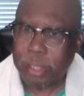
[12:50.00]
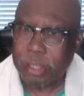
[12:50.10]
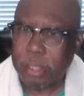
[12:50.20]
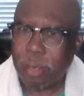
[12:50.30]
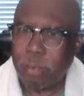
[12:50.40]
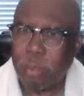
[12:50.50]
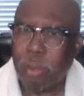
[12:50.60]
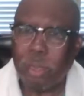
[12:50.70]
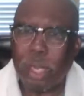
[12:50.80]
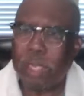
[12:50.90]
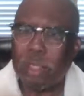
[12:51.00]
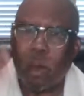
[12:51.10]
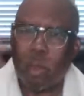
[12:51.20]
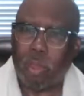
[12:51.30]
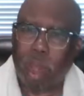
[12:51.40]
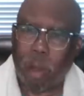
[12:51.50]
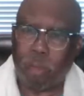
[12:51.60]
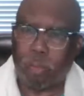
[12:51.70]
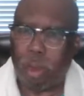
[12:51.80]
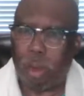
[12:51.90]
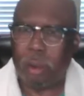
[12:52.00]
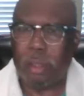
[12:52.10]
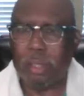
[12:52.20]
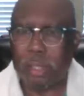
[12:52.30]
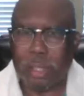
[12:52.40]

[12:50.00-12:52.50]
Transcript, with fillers: Don't don't take no thought for them.